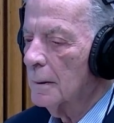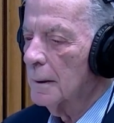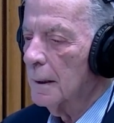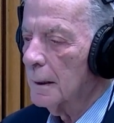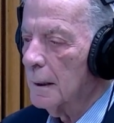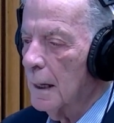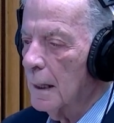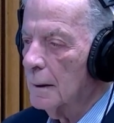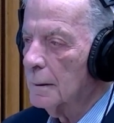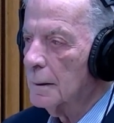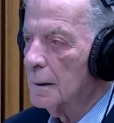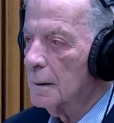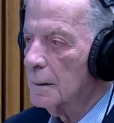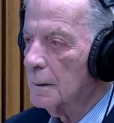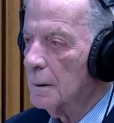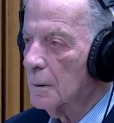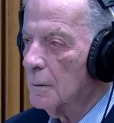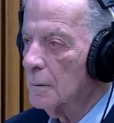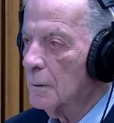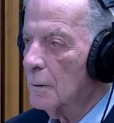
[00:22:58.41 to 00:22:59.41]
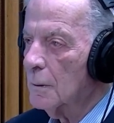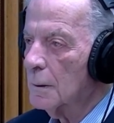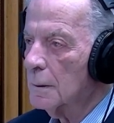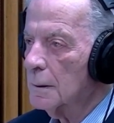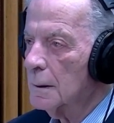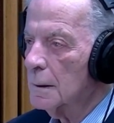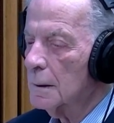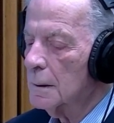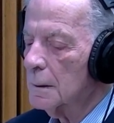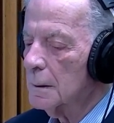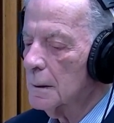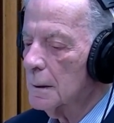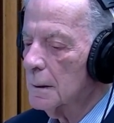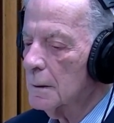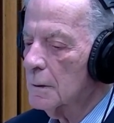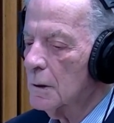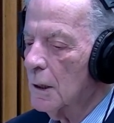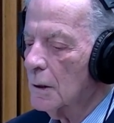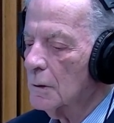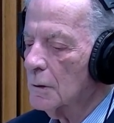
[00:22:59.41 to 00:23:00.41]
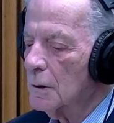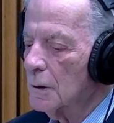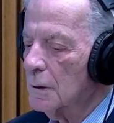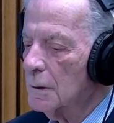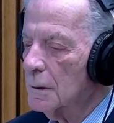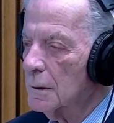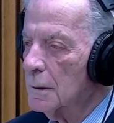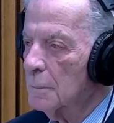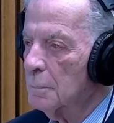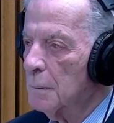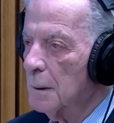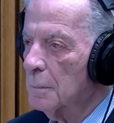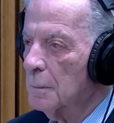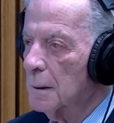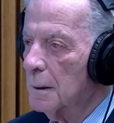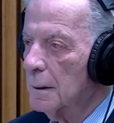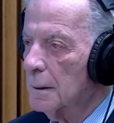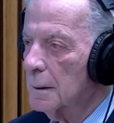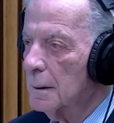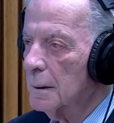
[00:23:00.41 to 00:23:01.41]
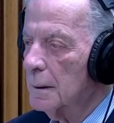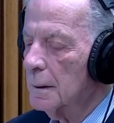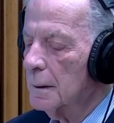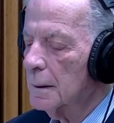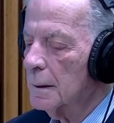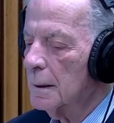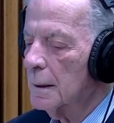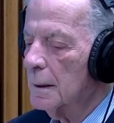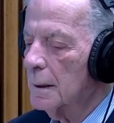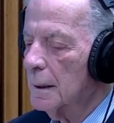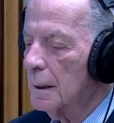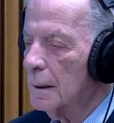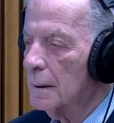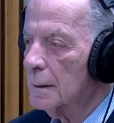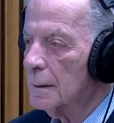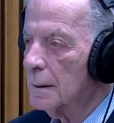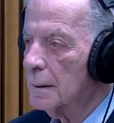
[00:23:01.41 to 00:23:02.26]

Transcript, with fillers: the guardians, the authorities, the judges, the people in the legal